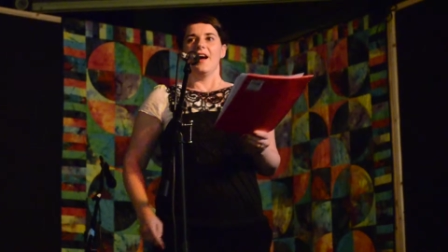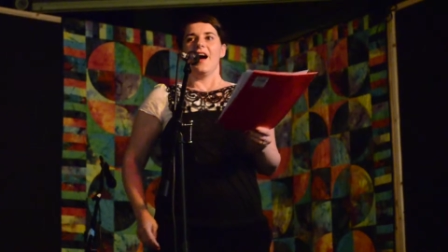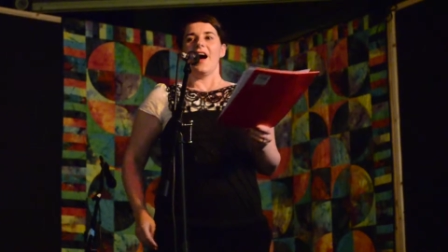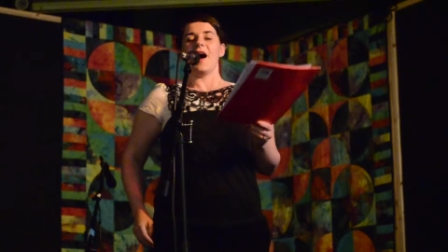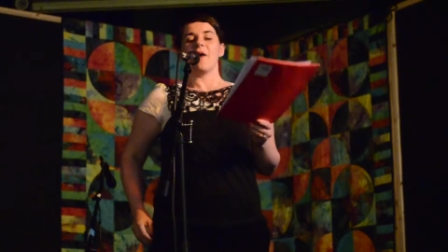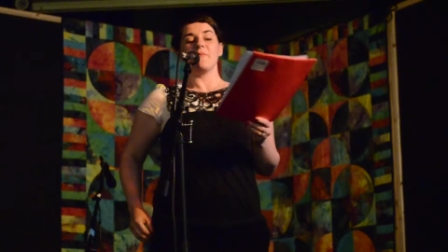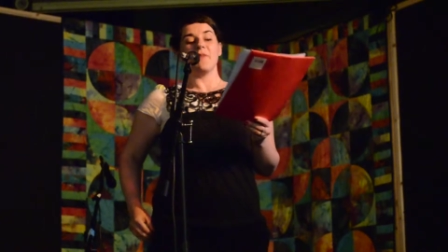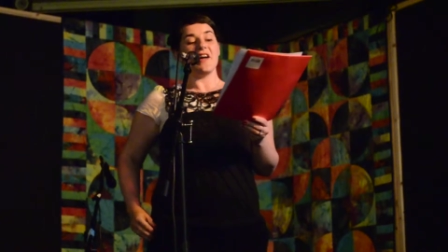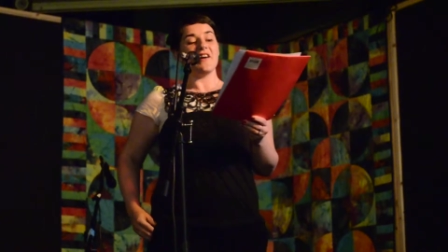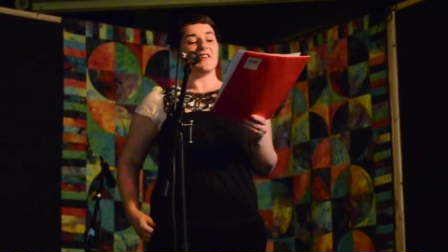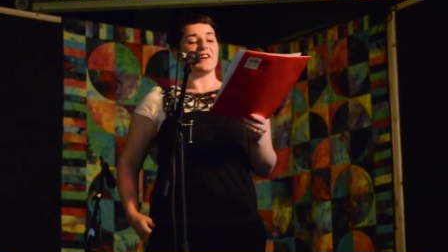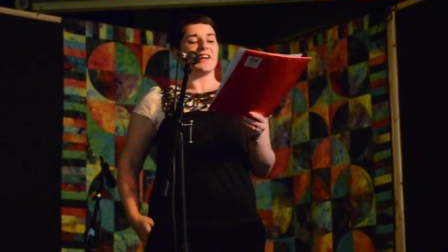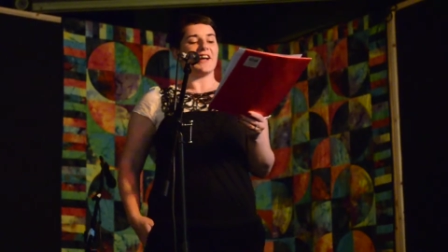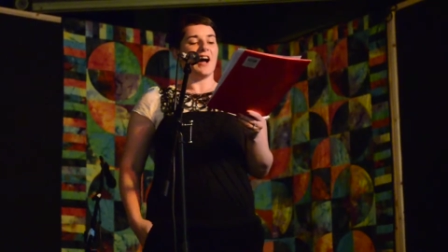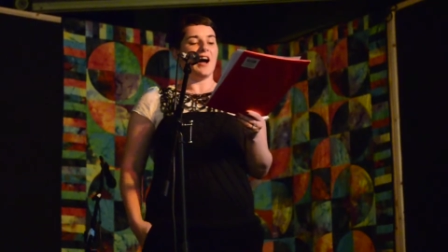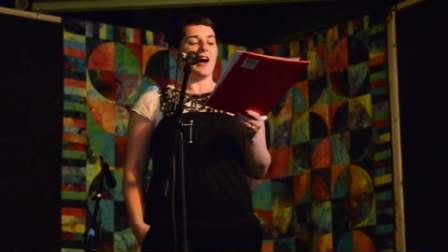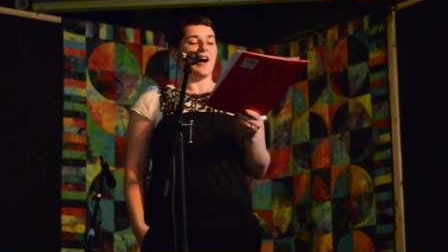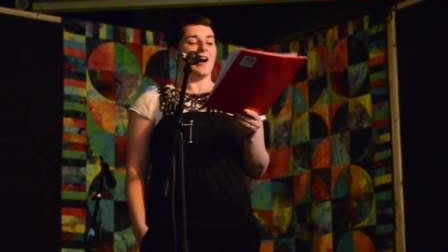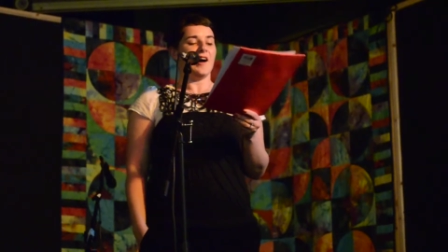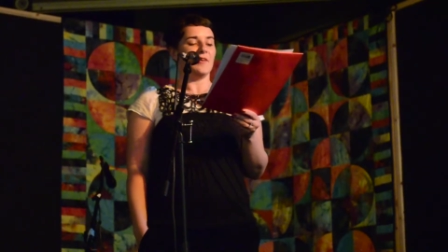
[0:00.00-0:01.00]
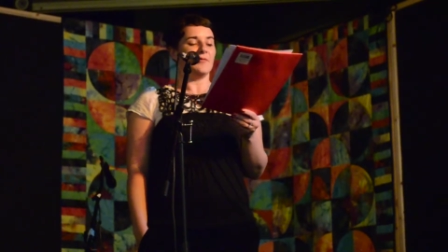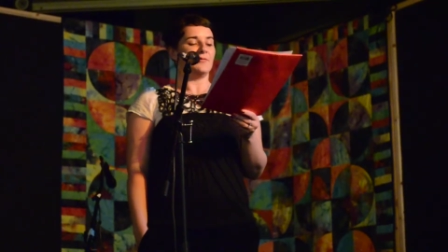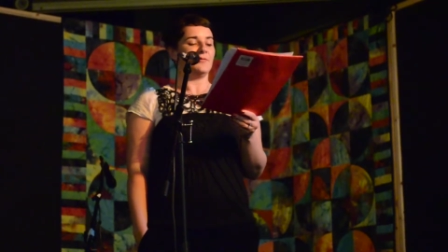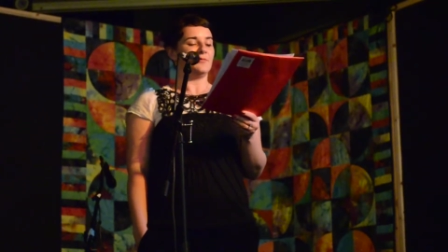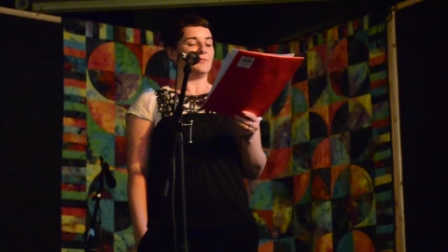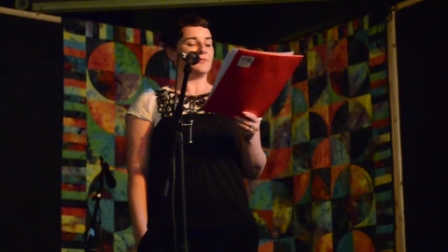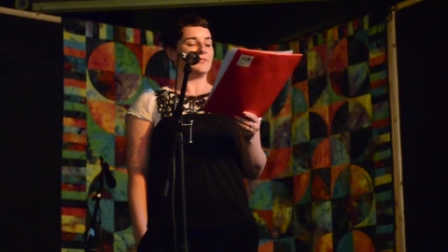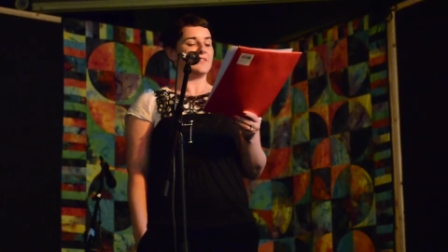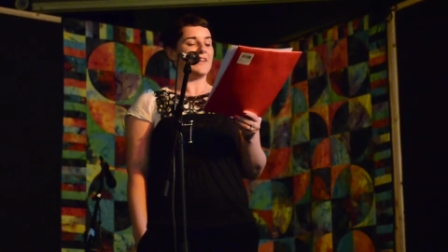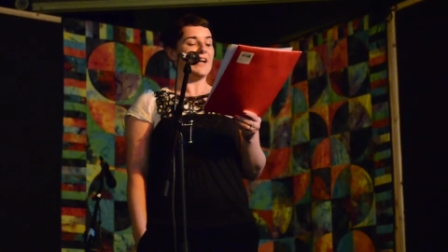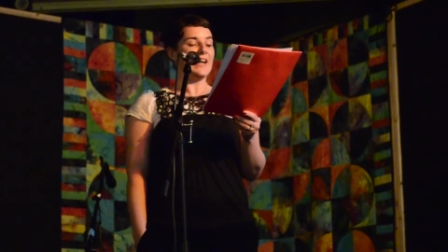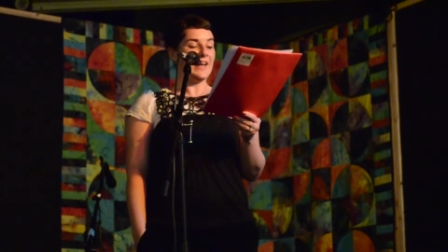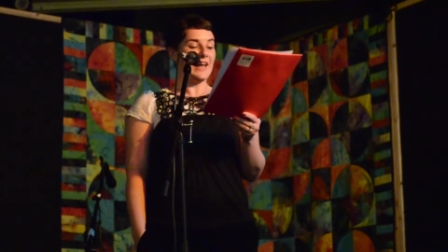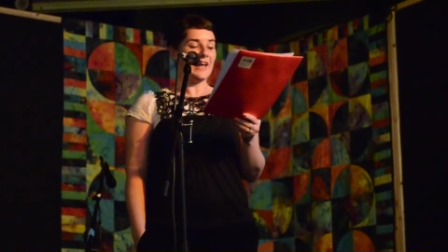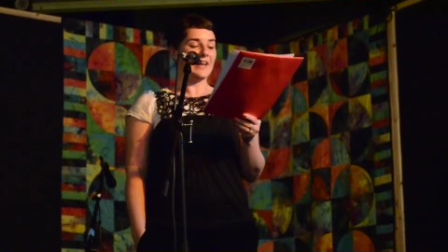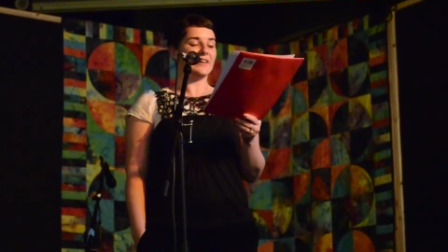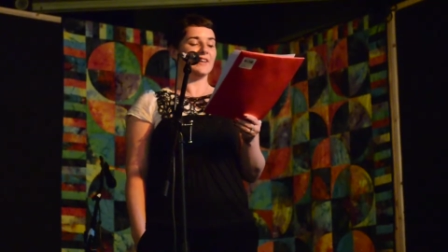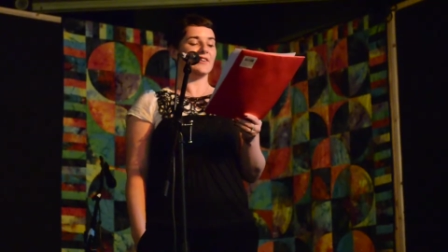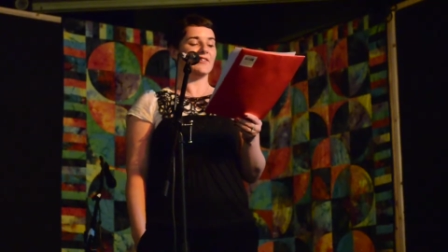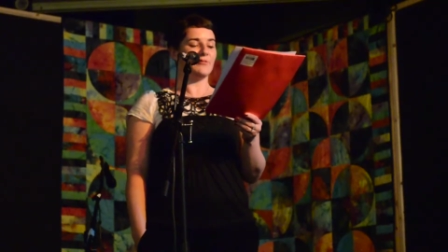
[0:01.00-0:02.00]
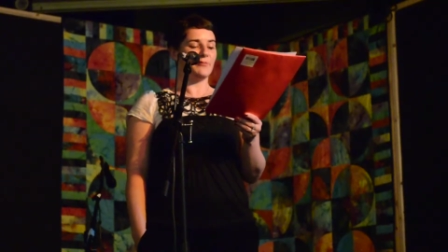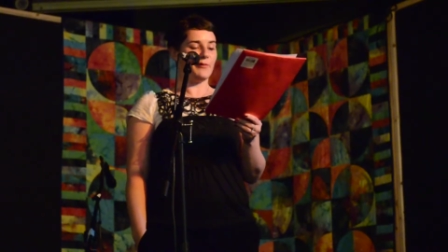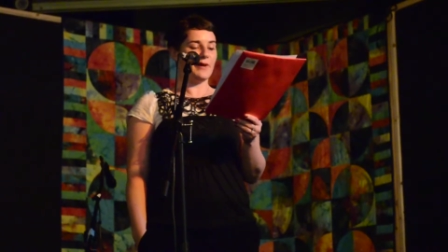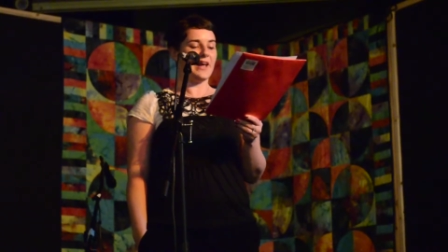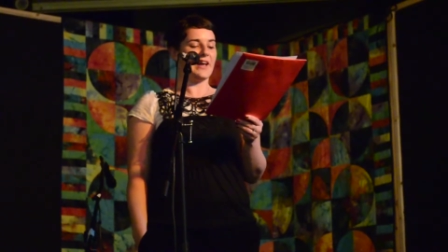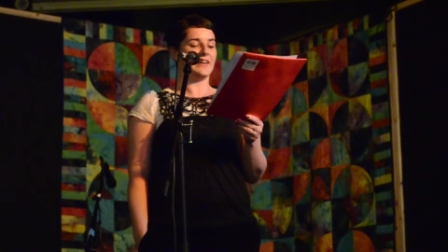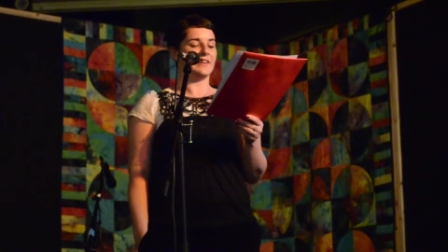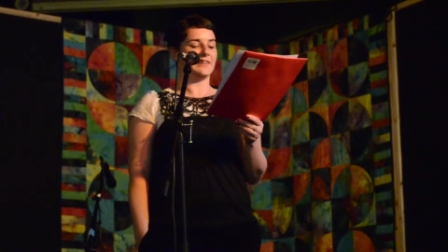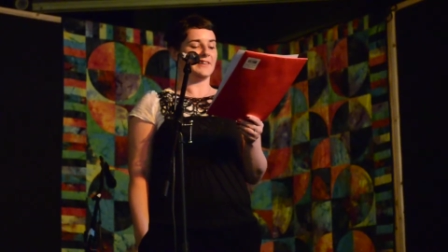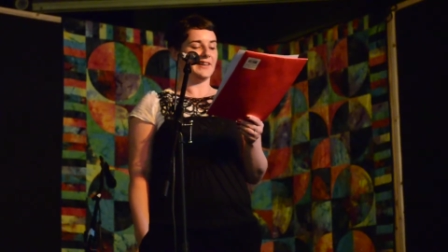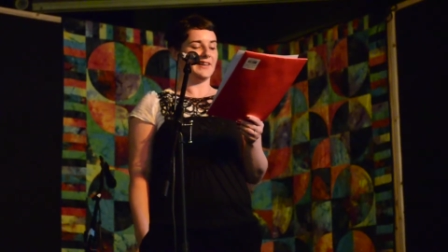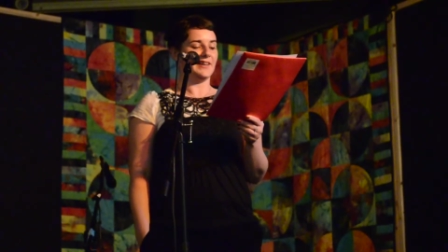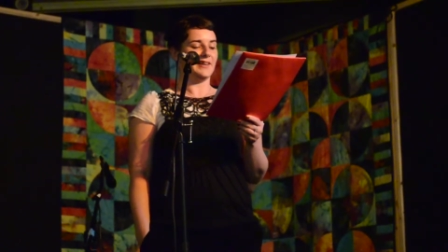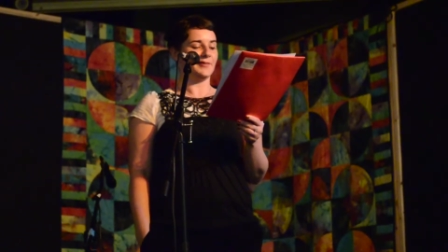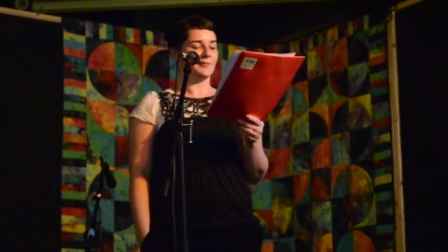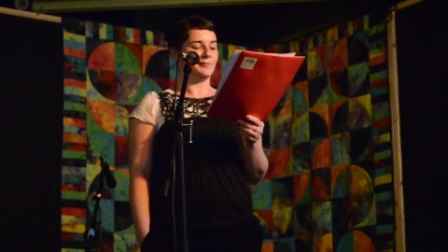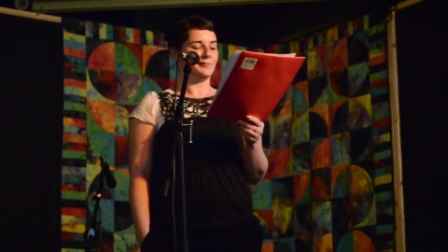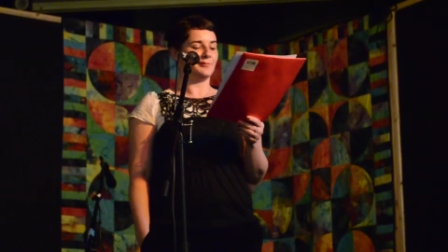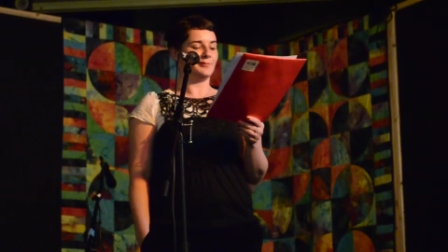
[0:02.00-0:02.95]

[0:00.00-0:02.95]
America, the land of plenty.